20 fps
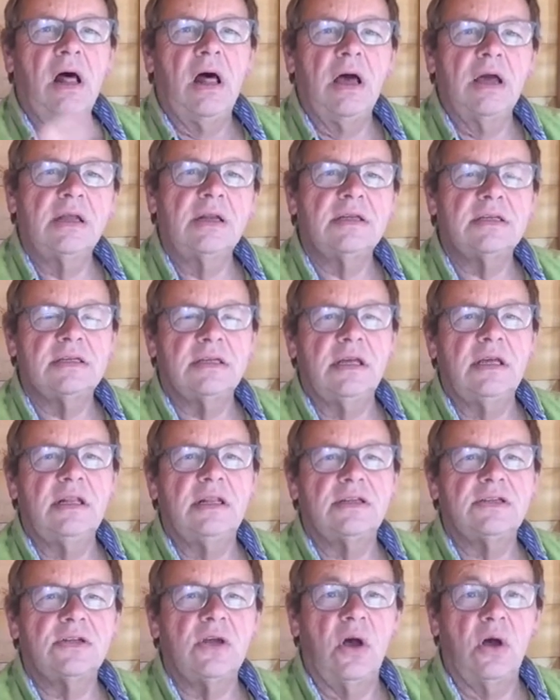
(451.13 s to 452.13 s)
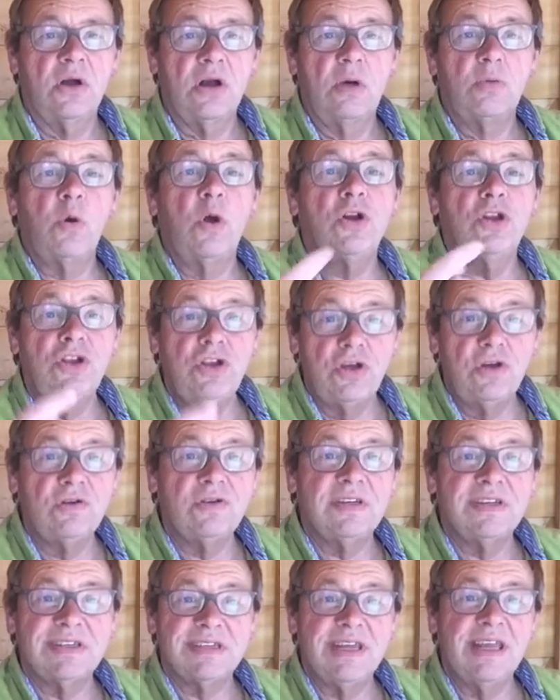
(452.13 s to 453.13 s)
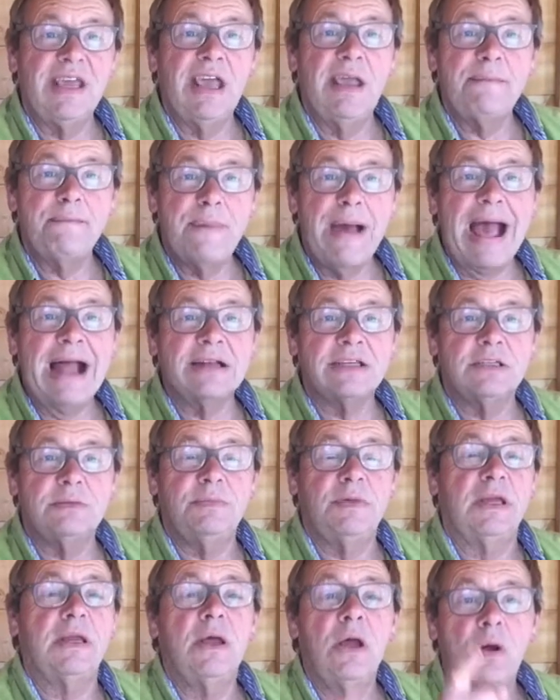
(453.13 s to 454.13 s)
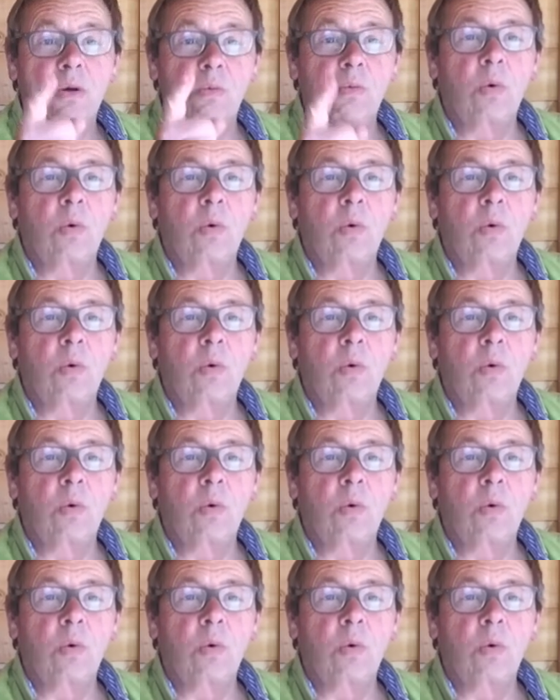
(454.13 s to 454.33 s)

I'm going to sing you this song and I want you to sing it back to me.